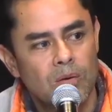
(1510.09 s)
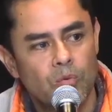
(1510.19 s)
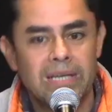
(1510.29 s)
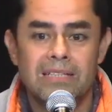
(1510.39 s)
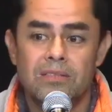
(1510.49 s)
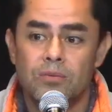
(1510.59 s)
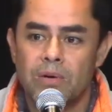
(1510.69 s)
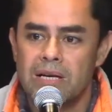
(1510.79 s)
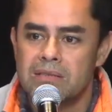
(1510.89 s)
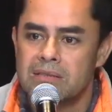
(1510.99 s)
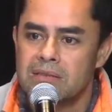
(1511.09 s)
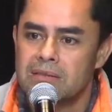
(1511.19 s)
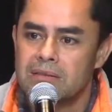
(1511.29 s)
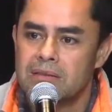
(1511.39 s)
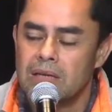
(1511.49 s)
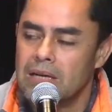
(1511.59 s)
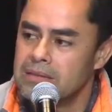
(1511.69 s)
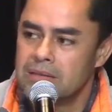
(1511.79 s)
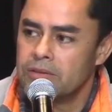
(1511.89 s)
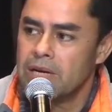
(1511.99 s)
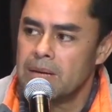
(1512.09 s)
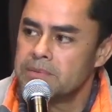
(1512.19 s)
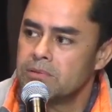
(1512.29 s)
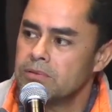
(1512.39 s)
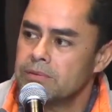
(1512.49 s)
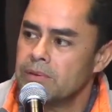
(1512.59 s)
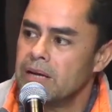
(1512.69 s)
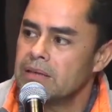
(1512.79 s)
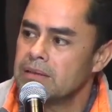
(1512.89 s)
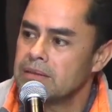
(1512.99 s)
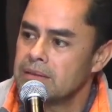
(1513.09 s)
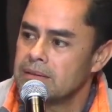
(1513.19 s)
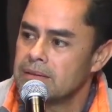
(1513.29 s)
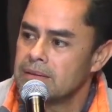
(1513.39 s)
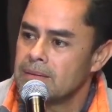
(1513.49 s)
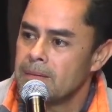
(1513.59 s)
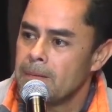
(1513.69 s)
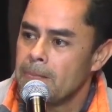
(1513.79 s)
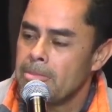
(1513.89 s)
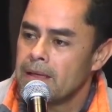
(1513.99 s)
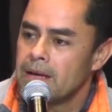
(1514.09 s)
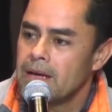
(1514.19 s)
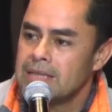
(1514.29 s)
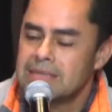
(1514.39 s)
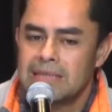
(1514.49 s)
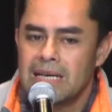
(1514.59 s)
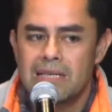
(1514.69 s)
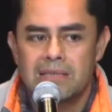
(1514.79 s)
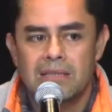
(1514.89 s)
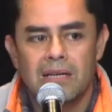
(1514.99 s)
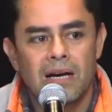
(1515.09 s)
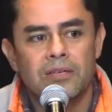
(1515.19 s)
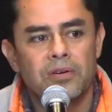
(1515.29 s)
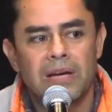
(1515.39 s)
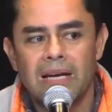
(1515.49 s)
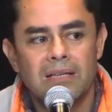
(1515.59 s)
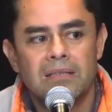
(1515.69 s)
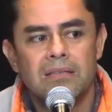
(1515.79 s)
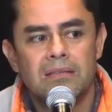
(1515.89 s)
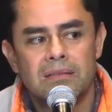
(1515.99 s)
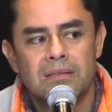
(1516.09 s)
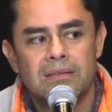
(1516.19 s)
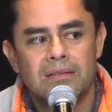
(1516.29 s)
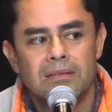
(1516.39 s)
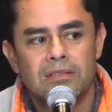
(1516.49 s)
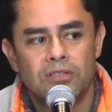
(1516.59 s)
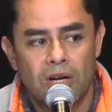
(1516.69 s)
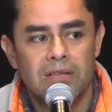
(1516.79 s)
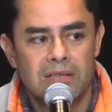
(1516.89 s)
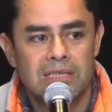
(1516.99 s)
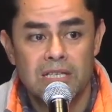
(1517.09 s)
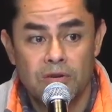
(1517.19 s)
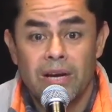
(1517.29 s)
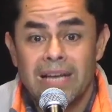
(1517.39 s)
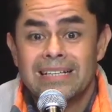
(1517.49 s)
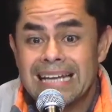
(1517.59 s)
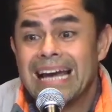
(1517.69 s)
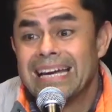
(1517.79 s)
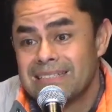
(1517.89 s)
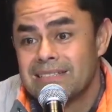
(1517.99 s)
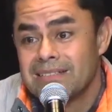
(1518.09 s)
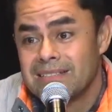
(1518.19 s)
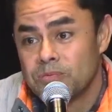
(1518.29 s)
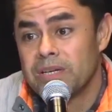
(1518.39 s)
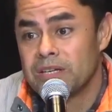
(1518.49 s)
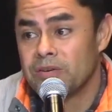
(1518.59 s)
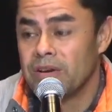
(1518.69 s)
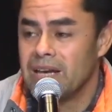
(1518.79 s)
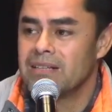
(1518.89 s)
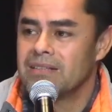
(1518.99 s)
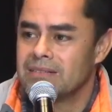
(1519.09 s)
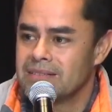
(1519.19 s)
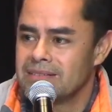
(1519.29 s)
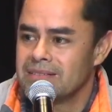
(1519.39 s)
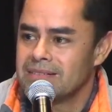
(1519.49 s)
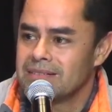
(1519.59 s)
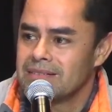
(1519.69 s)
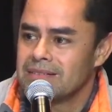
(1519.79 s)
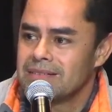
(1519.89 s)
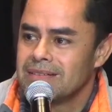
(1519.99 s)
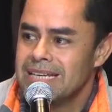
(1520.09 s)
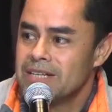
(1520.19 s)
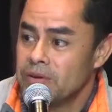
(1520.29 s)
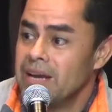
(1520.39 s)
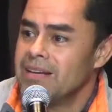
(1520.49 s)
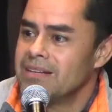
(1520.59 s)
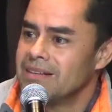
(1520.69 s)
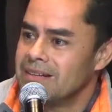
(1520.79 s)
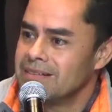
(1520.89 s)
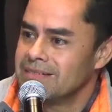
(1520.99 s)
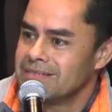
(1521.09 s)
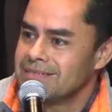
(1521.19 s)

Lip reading: We need to rest. And I said, you're absolutely right. I said, guys, God created darkness. He created night is what he created. He created it.